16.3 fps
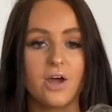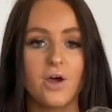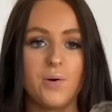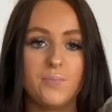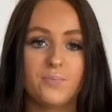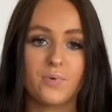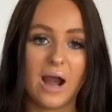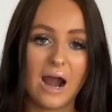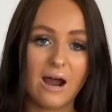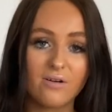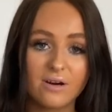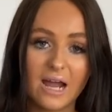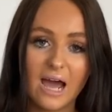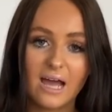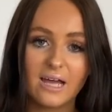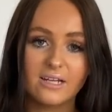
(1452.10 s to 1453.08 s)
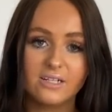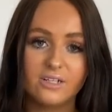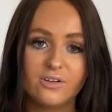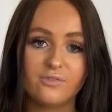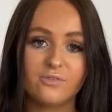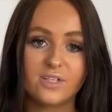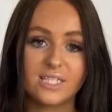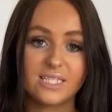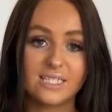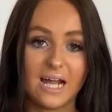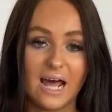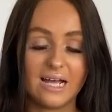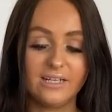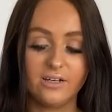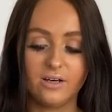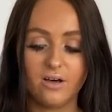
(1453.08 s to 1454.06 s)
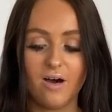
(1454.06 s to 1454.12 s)
a brown kind of
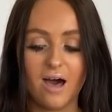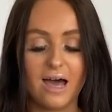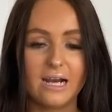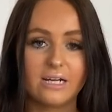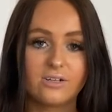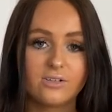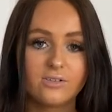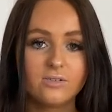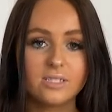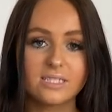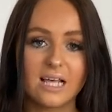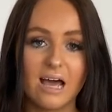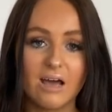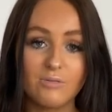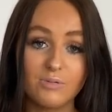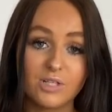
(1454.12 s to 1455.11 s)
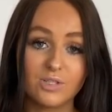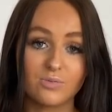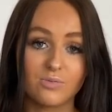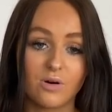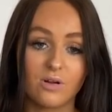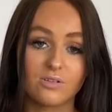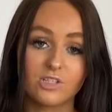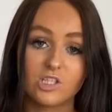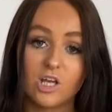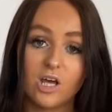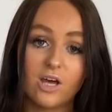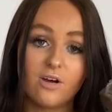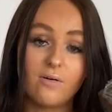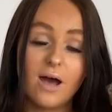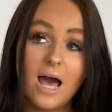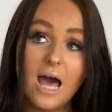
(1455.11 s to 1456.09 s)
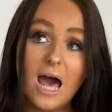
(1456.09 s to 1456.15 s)
style and I couldn't decide which one, so
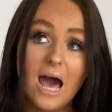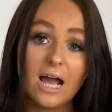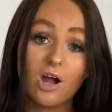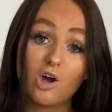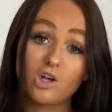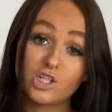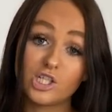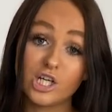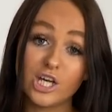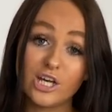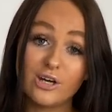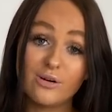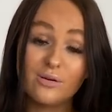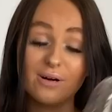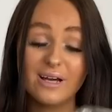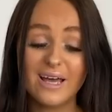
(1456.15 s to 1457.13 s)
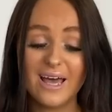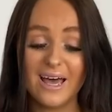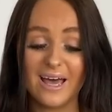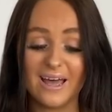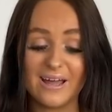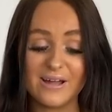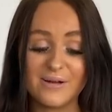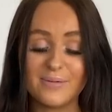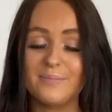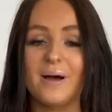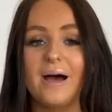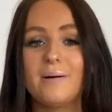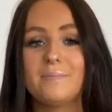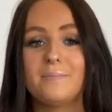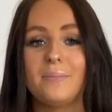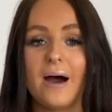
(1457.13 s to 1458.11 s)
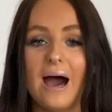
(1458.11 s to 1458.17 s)
I've got two.
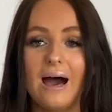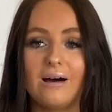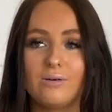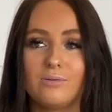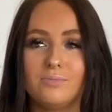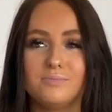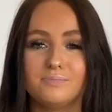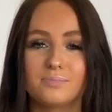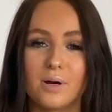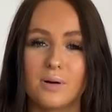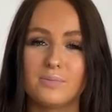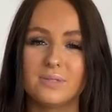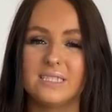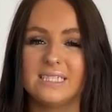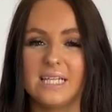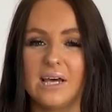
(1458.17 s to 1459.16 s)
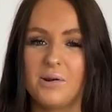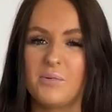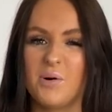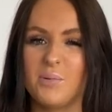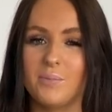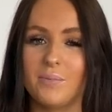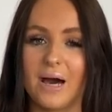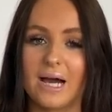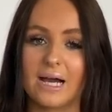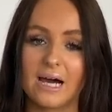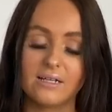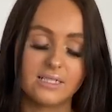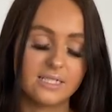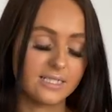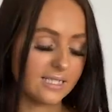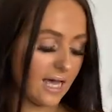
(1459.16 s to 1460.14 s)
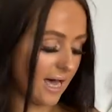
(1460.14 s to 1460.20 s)
But I'll probably send one back, I'll
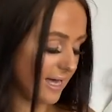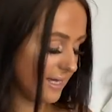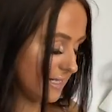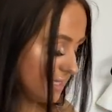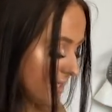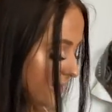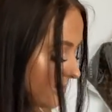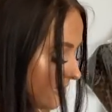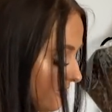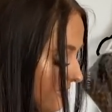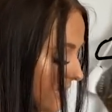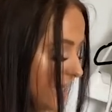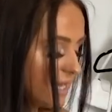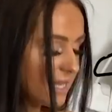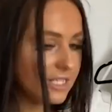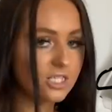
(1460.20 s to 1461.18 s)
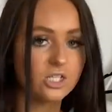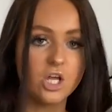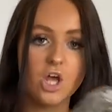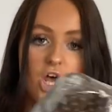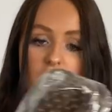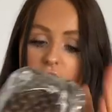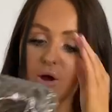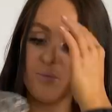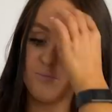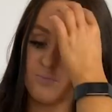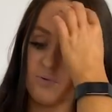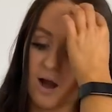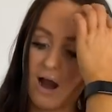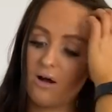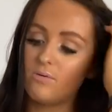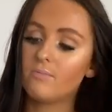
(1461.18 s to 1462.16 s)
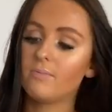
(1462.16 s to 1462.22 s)
decide. So the first
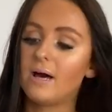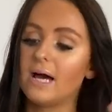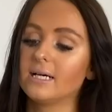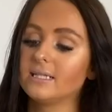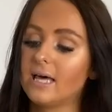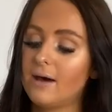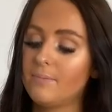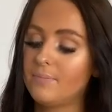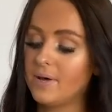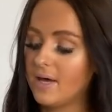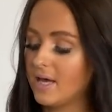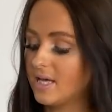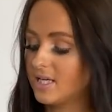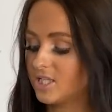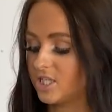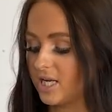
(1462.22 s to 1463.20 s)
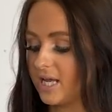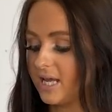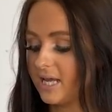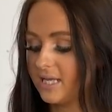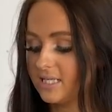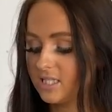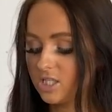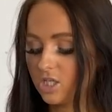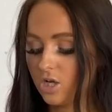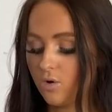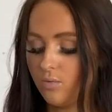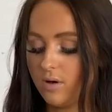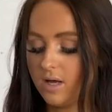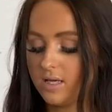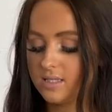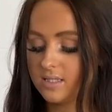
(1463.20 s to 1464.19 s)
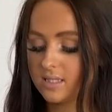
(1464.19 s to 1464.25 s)
brown bag that I purchased
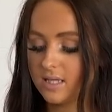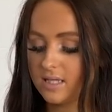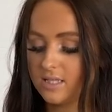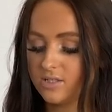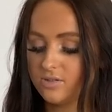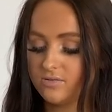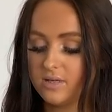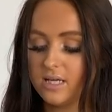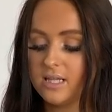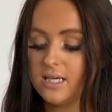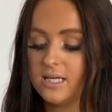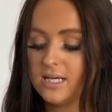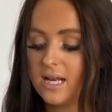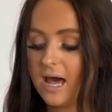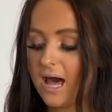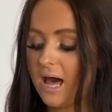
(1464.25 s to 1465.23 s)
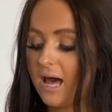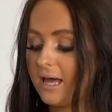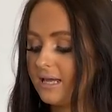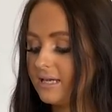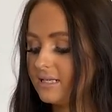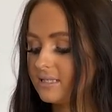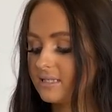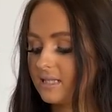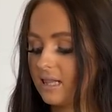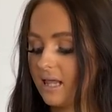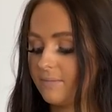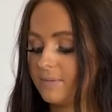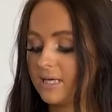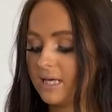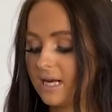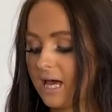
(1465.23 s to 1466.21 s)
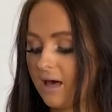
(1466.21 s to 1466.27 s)
was this really nice, let me
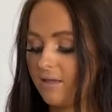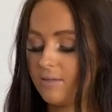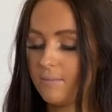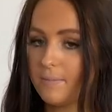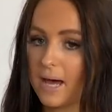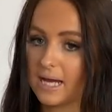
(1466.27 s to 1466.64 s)
get it out of the